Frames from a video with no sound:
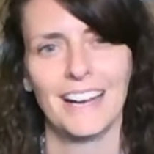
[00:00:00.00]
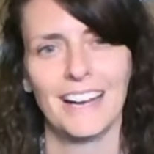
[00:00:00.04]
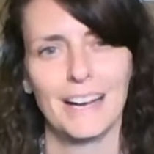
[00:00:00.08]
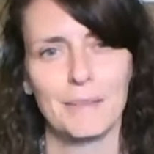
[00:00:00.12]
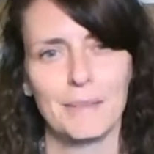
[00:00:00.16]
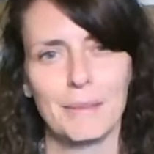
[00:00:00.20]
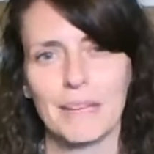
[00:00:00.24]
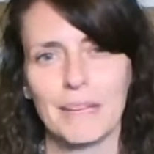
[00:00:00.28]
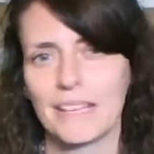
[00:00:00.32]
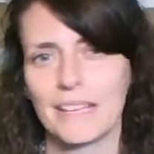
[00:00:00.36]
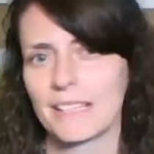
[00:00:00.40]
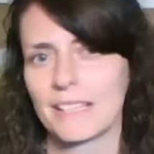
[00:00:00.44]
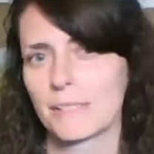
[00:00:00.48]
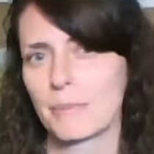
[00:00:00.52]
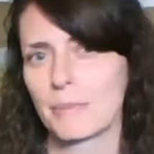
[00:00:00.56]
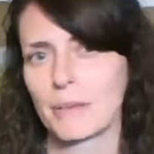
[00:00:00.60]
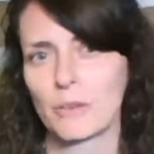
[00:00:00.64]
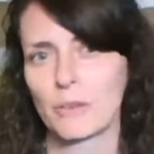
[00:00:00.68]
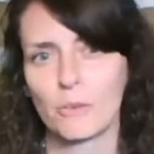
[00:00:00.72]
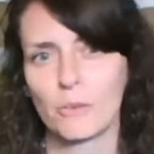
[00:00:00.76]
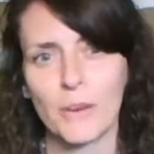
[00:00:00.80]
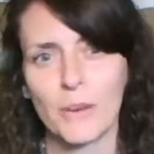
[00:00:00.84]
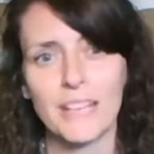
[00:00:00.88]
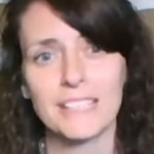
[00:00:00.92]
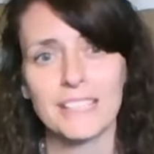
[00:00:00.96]
It has been
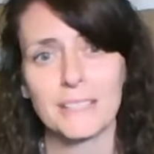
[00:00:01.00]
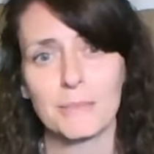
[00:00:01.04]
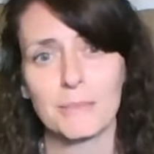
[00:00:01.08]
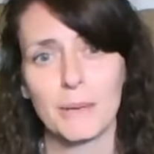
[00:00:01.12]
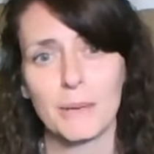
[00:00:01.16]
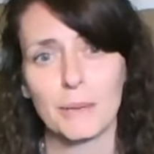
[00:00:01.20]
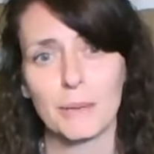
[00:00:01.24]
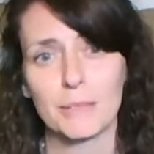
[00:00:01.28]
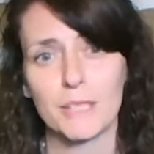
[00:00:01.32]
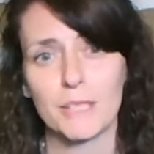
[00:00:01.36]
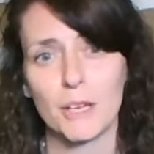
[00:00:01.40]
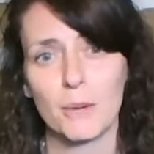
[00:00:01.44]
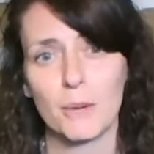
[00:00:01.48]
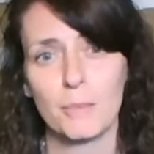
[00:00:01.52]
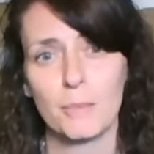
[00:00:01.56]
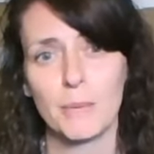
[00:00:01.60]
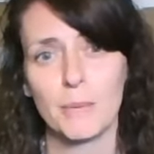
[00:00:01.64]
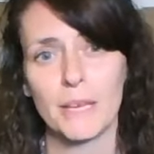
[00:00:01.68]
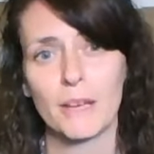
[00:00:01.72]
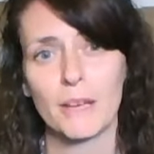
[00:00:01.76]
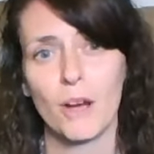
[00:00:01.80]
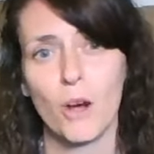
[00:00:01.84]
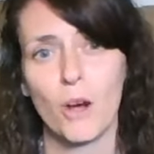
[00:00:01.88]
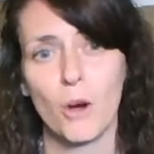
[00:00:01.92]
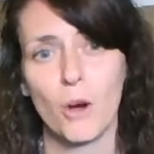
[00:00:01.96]
great to be able to
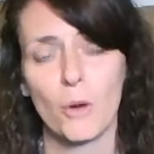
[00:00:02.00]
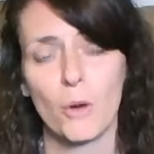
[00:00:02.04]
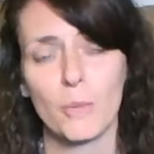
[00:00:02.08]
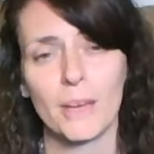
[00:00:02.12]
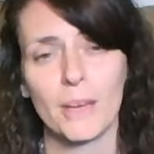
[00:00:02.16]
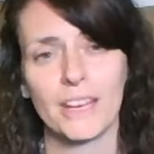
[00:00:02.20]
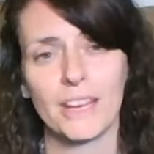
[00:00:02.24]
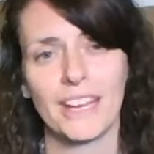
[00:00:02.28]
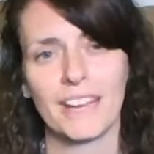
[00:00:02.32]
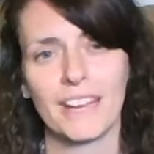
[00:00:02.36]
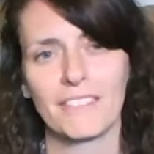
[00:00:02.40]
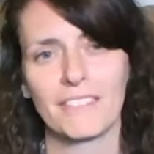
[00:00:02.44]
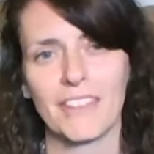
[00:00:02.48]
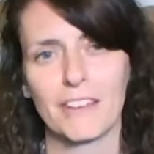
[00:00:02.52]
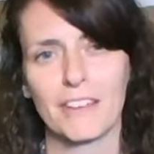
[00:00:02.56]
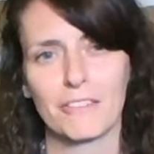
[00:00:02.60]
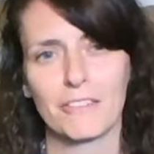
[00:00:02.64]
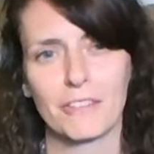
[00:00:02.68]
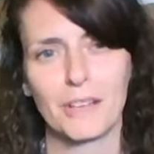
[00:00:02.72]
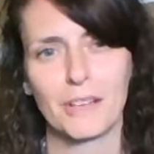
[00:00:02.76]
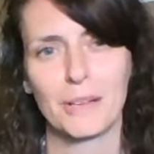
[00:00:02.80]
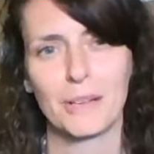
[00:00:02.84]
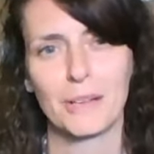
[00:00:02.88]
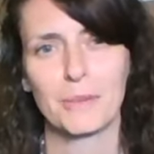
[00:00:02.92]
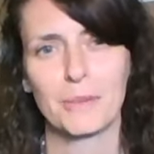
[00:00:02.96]
be home and have that
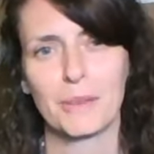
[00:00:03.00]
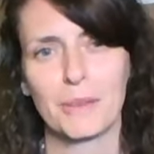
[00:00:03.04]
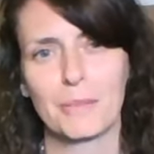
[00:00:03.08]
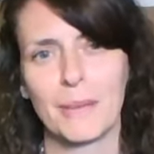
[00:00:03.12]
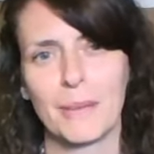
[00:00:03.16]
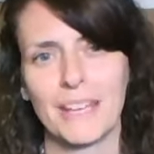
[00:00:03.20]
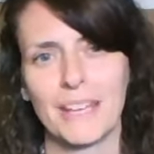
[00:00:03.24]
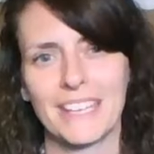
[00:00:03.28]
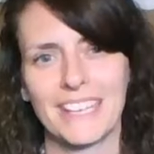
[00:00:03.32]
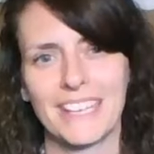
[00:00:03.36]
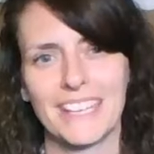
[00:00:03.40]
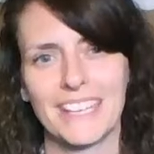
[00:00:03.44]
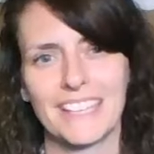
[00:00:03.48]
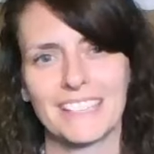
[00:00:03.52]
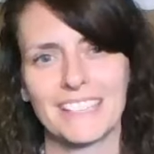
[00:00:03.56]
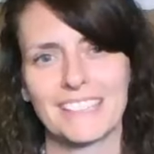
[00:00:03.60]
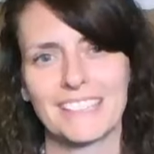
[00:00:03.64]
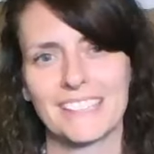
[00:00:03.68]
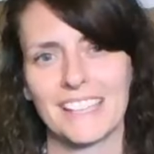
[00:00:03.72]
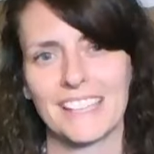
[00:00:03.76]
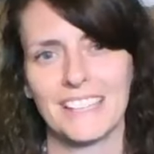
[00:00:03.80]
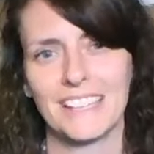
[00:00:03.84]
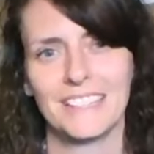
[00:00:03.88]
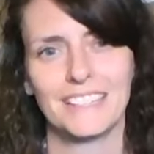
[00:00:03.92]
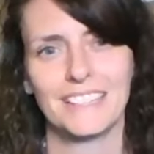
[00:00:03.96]
freedom with my kids
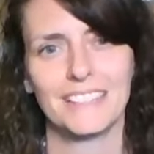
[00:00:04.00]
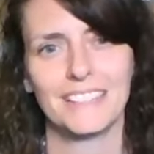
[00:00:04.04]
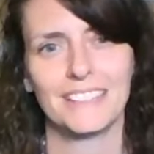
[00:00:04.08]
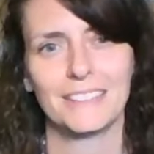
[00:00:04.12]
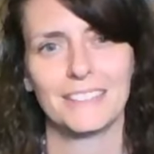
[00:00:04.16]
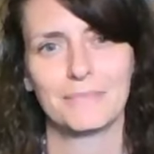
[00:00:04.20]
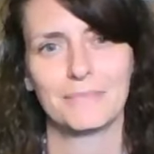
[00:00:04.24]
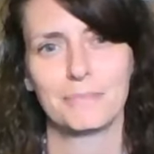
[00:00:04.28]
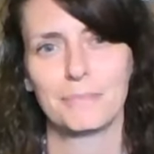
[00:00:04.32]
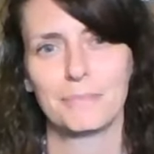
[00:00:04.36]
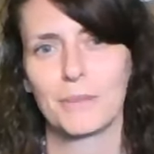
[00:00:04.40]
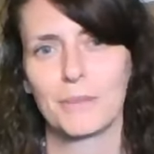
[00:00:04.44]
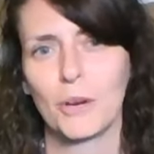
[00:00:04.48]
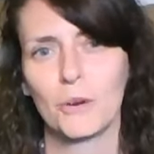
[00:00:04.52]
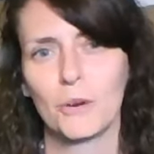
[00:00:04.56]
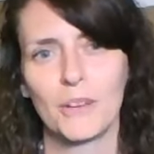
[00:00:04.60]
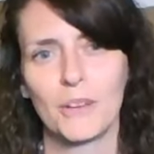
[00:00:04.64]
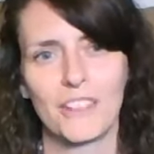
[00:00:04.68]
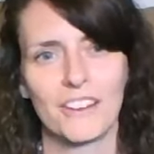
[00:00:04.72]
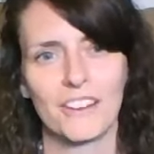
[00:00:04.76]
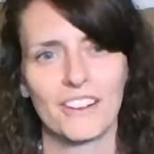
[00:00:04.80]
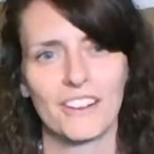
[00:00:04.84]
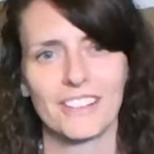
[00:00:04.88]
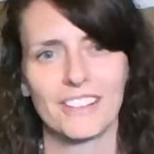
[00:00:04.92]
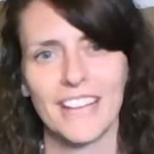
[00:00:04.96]
and go into
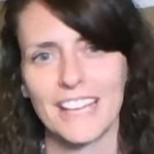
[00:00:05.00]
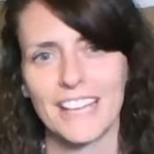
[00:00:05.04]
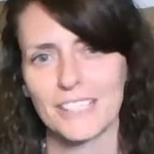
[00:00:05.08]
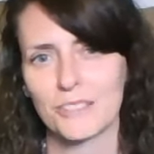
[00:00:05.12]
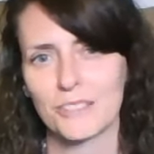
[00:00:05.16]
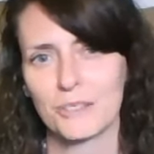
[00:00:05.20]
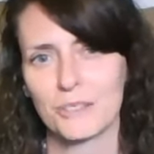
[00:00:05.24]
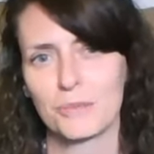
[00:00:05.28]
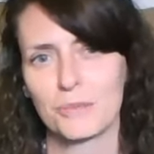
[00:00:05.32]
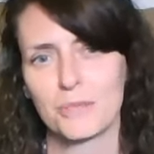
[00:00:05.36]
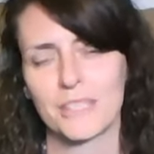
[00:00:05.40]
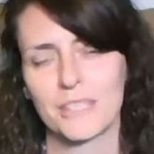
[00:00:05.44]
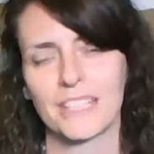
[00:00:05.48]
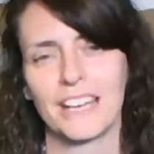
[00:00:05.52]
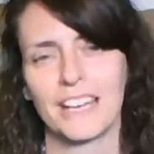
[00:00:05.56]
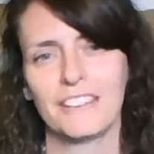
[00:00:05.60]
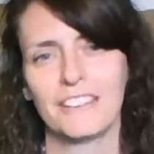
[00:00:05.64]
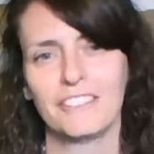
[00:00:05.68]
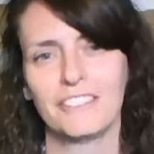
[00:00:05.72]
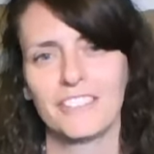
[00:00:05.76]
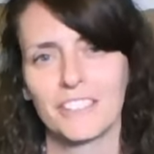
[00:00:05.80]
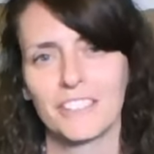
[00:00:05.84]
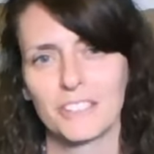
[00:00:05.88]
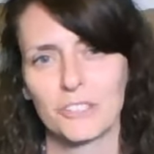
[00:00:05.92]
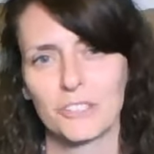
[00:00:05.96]
their classrooms and on
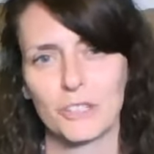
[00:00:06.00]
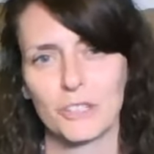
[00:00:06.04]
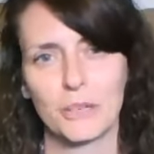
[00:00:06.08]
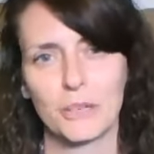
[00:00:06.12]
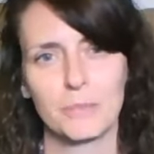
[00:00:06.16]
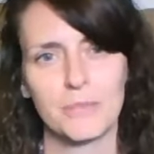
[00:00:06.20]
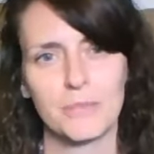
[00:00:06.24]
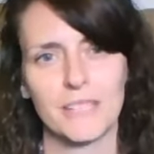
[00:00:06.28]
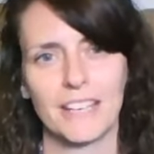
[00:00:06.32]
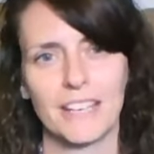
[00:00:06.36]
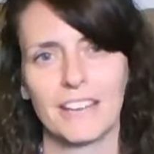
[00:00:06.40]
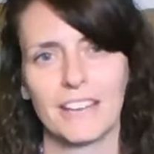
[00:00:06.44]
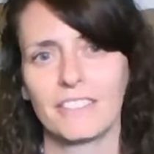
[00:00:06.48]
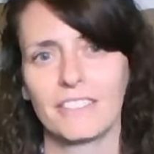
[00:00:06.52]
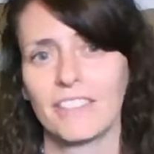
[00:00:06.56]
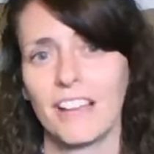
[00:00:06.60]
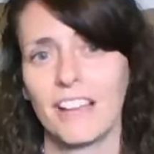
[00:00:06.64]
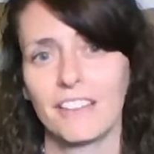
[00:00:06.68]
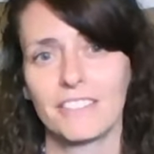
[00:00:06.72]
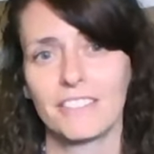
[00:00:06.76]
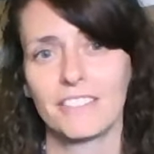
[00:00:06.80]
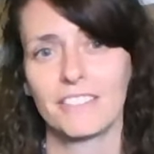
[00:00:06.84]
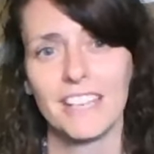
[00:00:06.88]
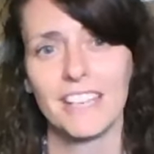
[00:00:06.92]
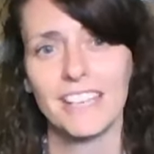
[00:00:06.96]
field trips, and I've
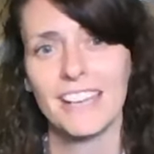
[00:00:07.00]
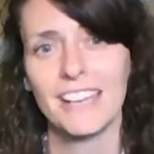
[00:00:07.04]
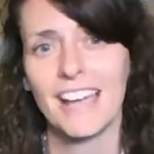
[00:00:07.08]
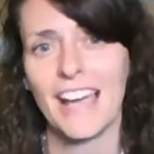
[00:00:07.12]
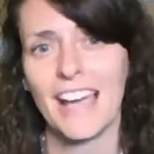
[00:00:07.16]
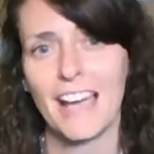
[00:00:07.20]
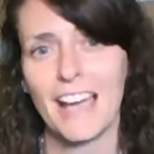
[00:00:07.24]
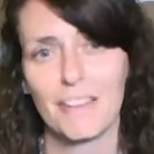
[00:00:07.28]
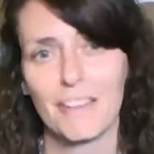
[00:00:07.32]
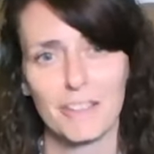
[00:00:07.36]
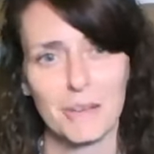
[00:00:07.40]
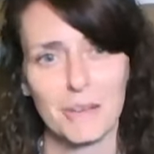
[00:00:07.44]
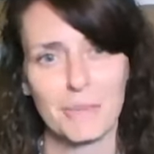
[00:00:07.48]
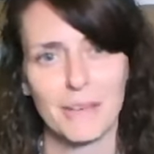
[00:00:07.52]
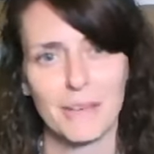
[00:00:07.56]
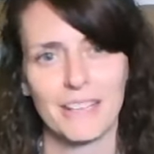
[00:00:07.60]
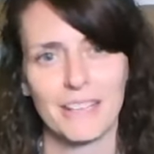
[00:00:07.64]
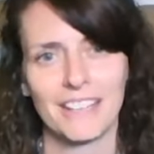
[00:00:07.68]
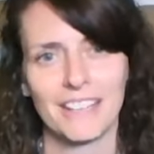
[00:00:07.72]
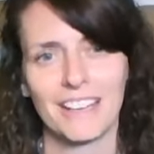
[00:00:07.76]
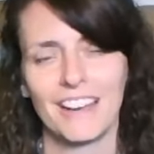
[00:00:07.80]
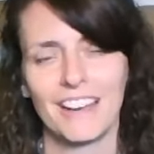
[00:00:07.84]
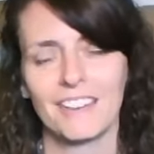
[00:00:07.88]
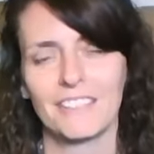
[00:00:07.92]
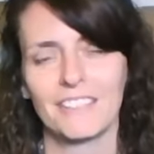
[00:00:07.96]
loved every
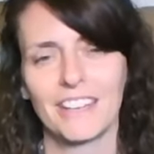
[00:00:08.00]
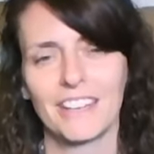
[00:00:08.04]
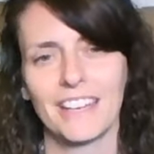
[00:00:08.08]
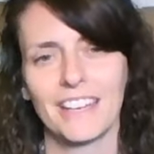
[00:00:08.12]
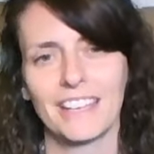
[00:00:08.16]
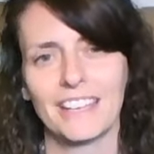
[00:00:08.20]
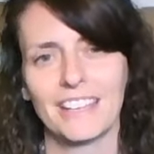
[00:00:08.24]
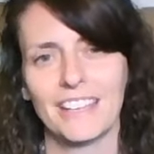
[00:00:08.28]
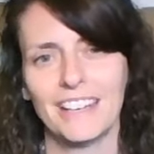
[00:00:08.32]
minute of it.